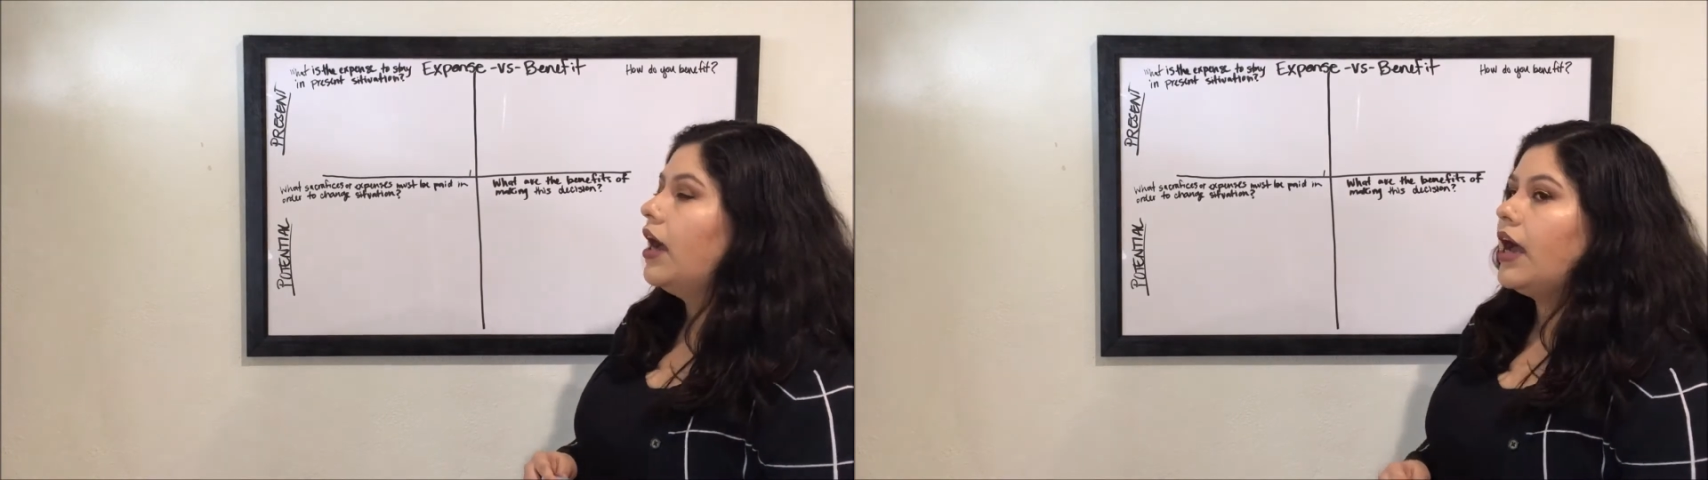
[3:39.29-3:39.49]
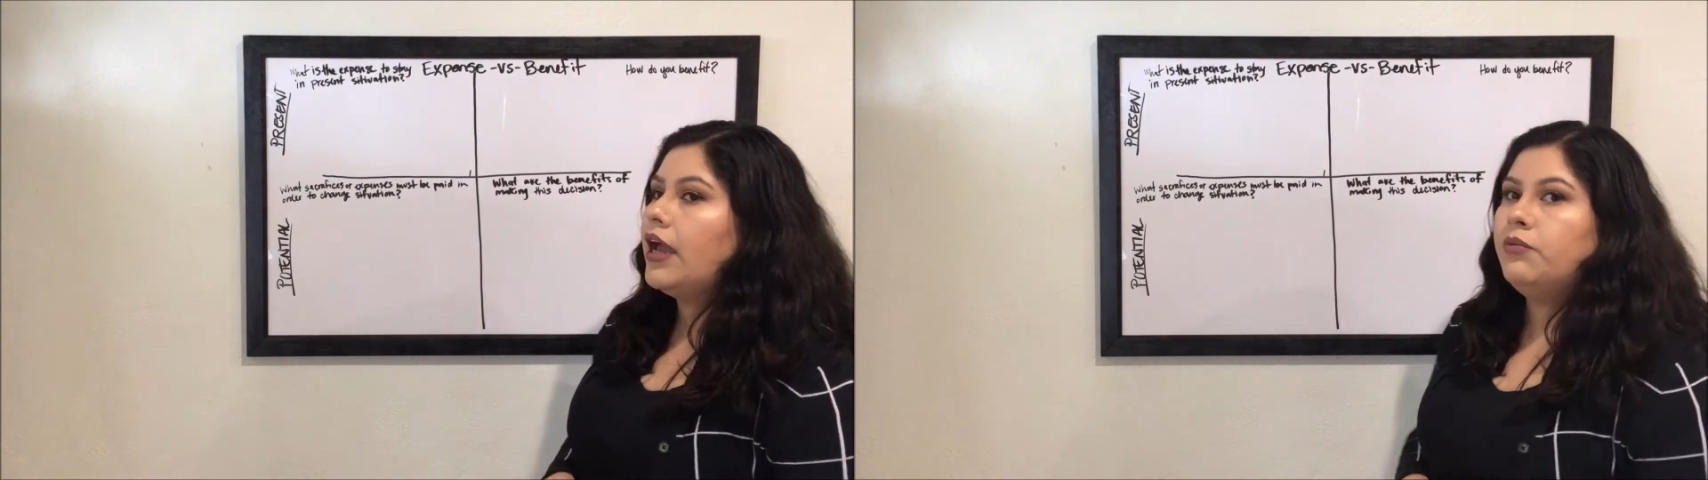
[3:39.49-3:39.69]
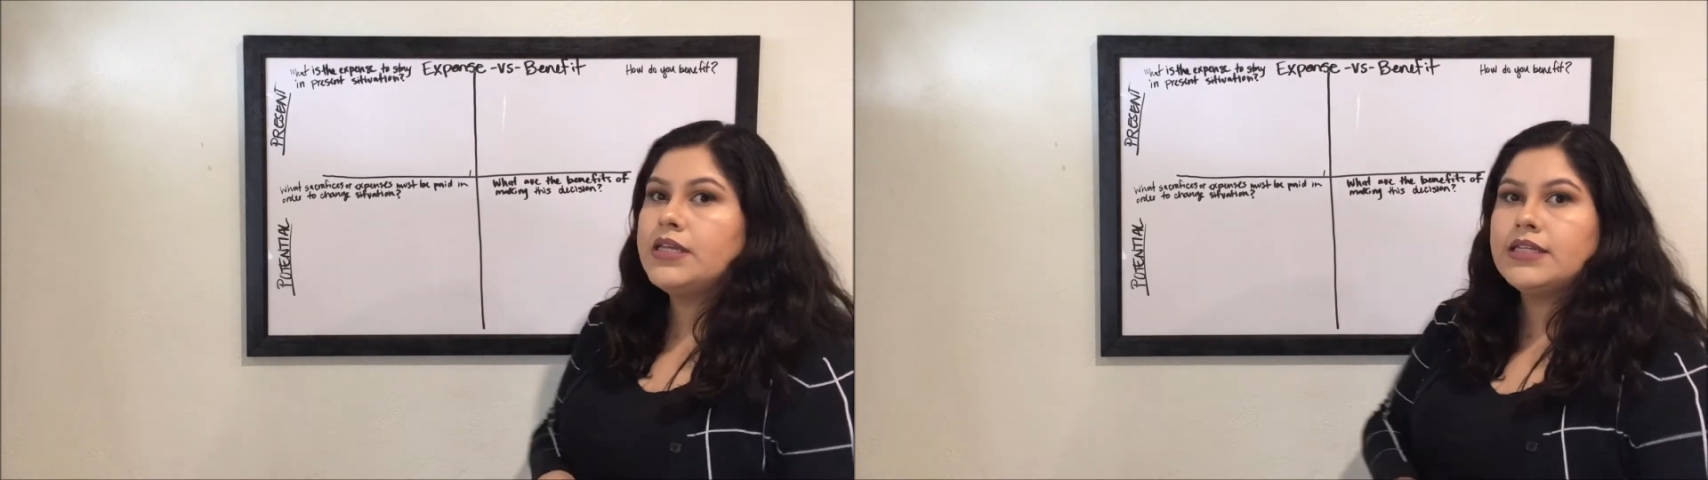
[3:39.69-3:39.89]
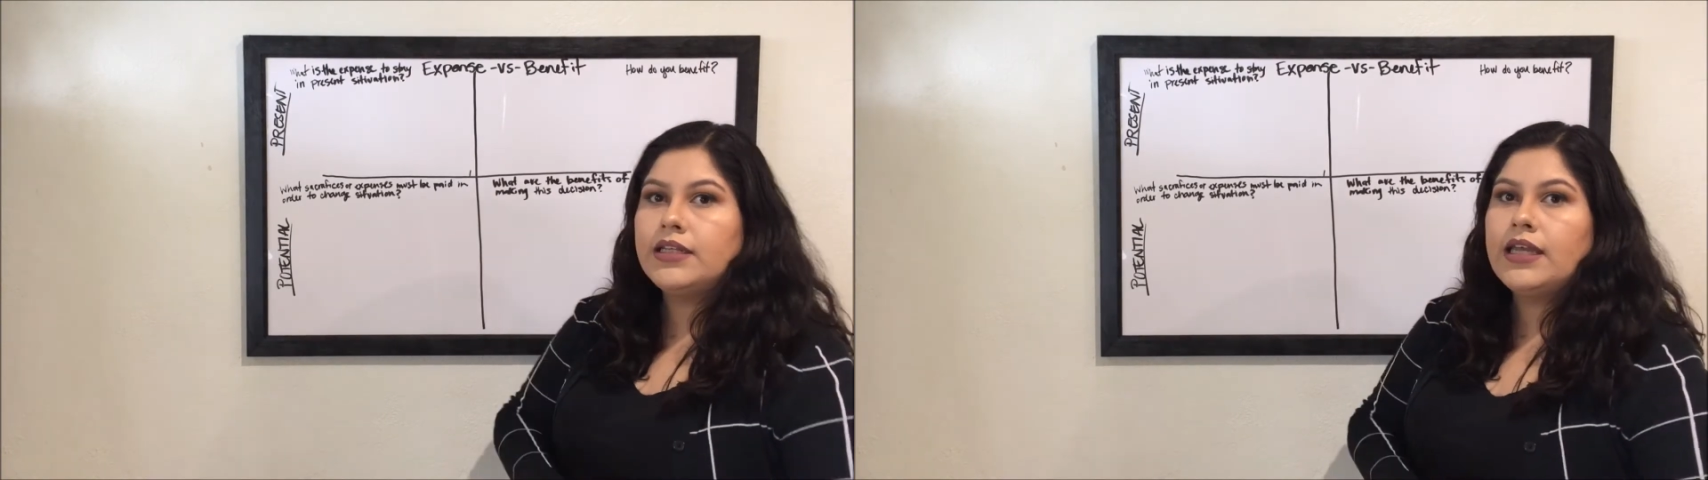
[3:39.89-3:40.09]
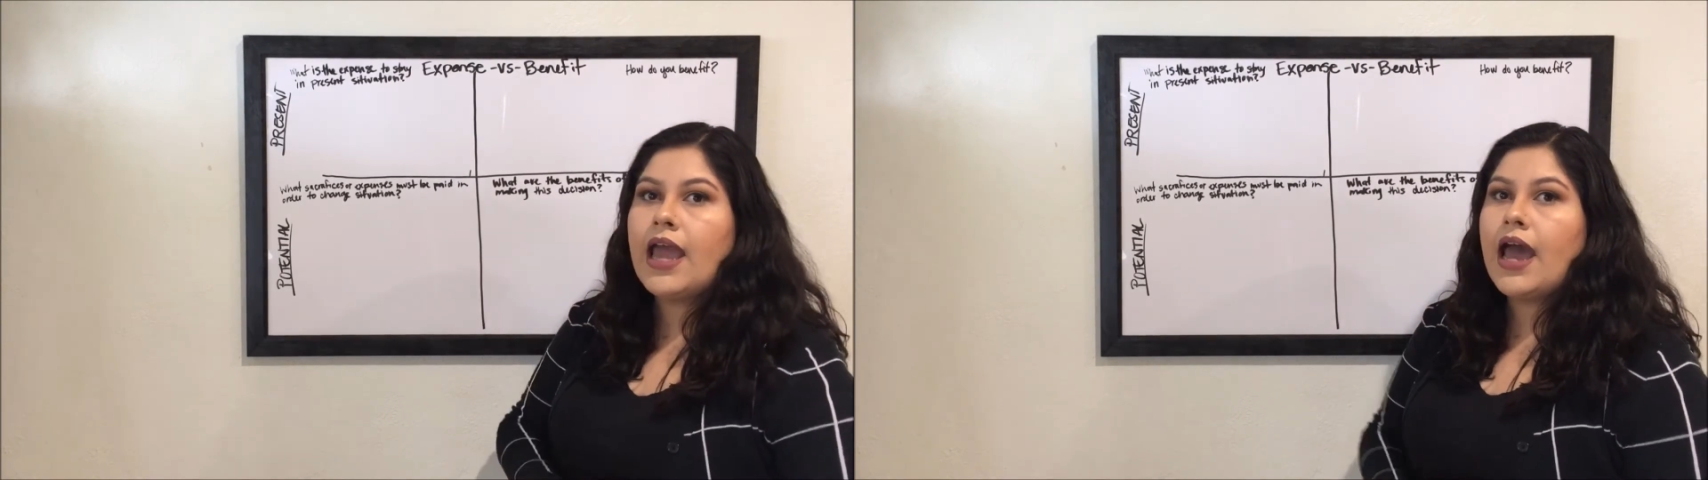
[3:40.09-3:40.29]
I
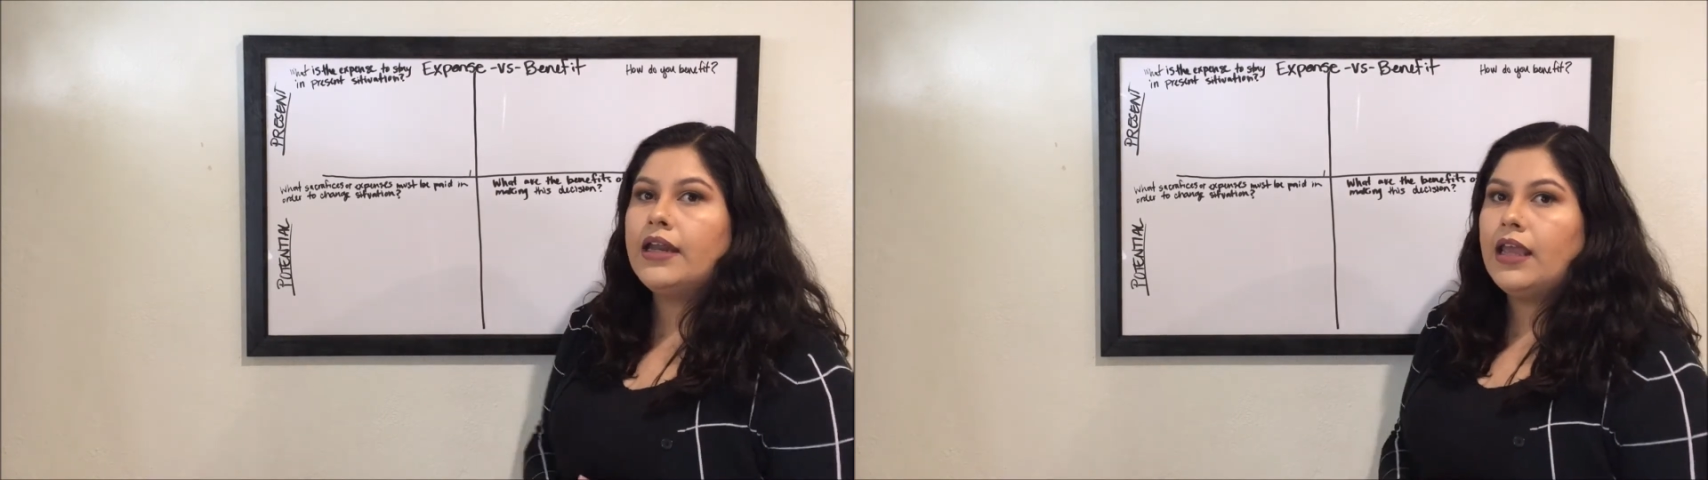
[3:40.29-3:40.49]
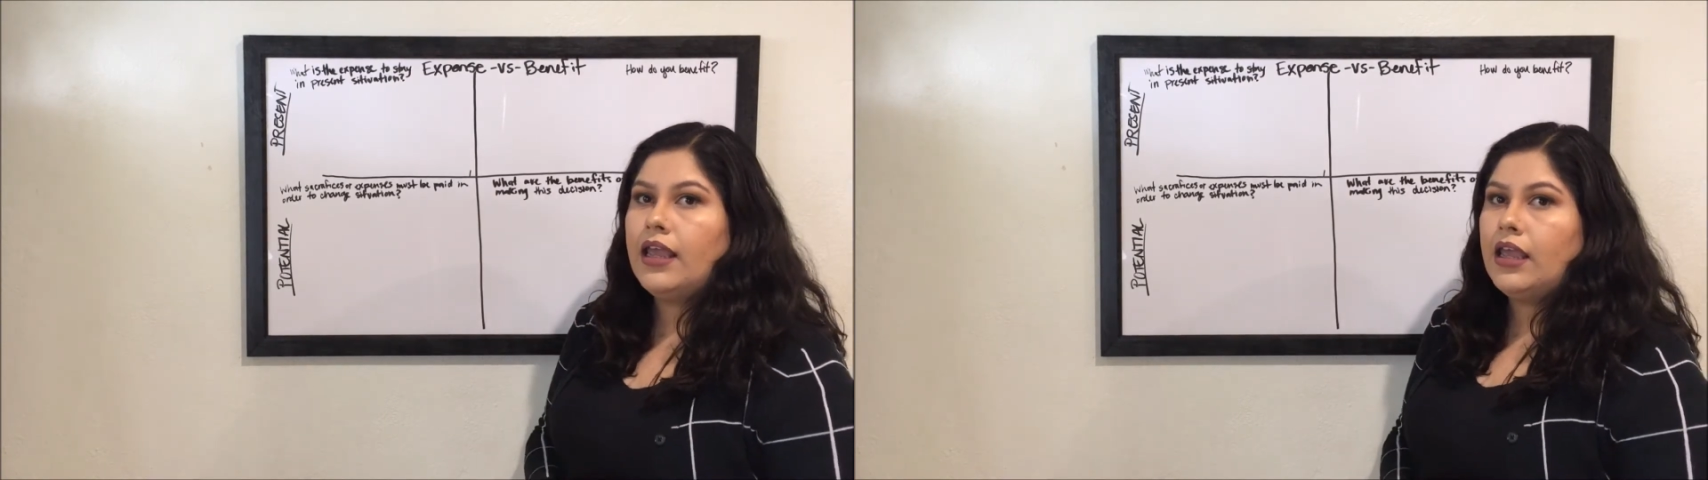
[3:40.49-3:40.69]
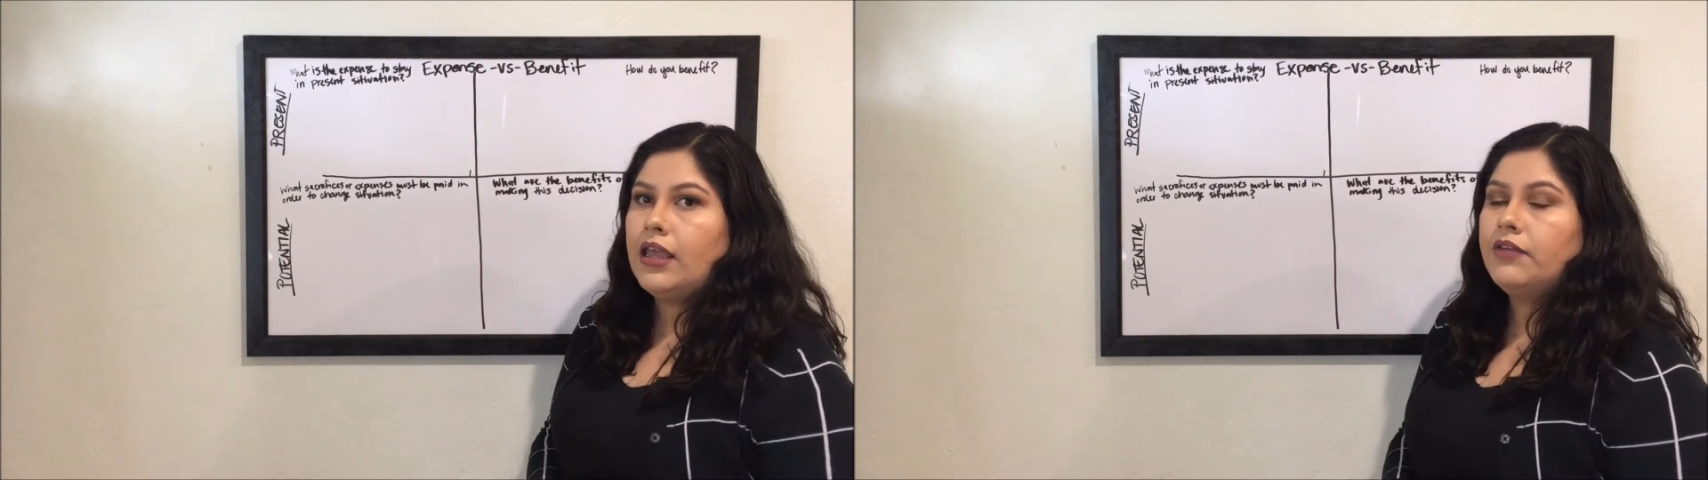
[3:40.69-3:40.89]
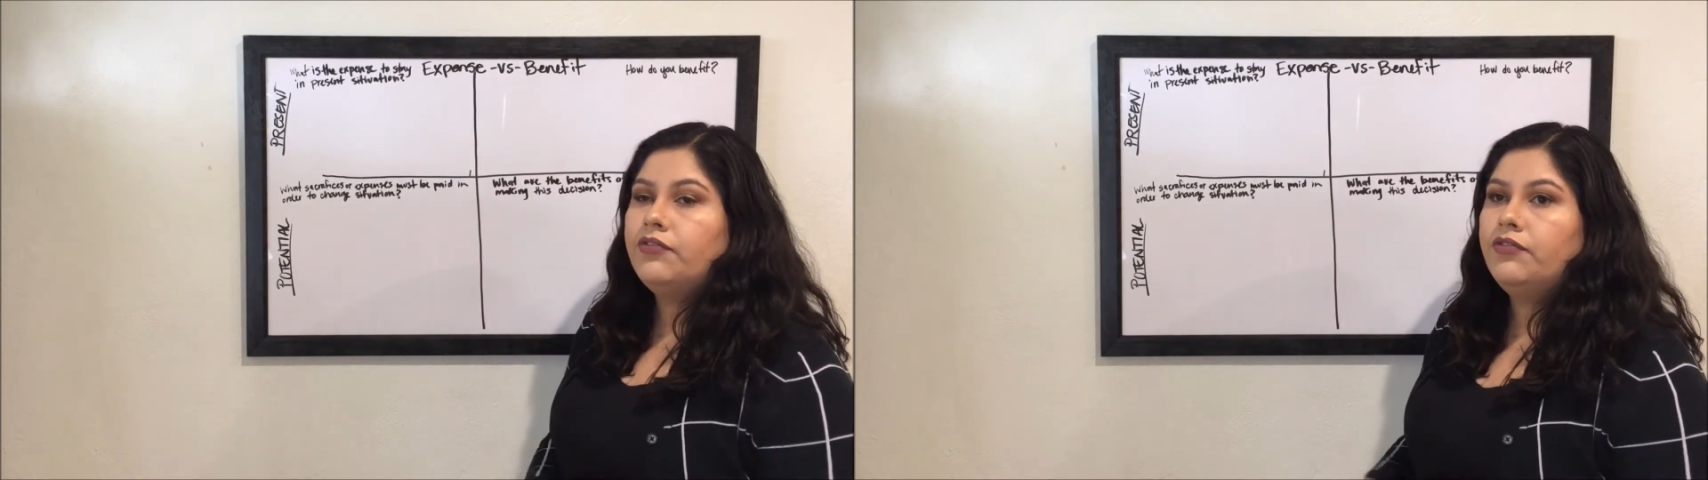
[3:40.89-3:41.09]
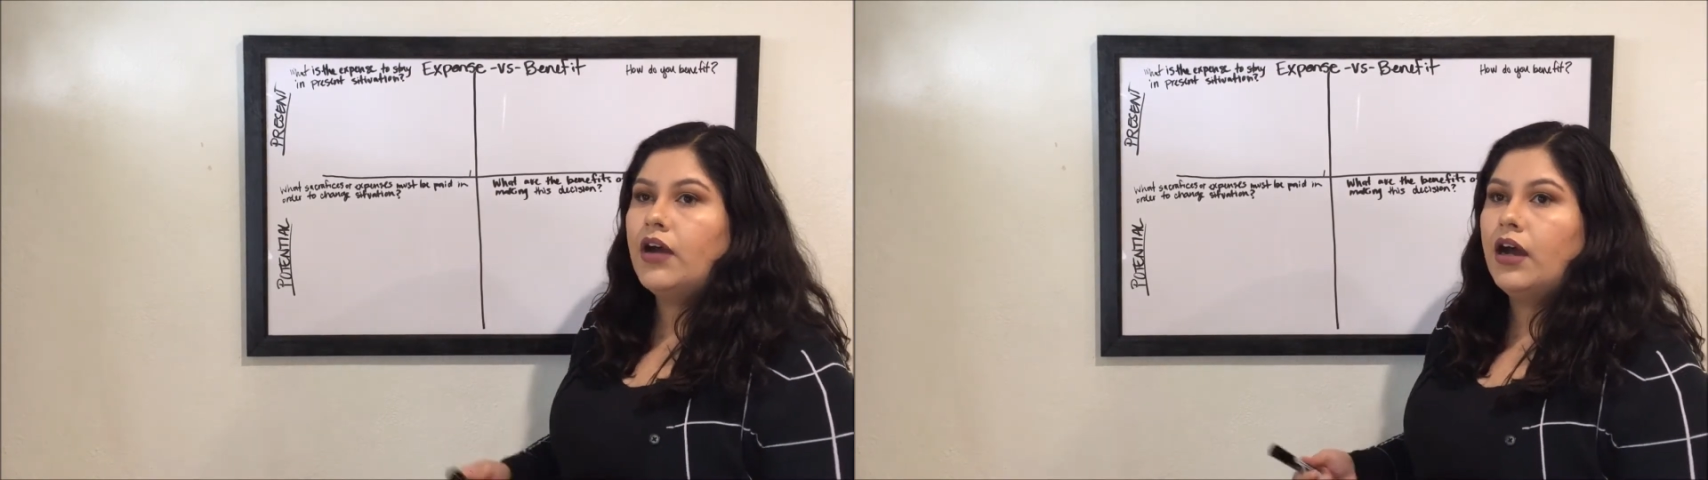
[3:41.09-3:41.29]
recently had a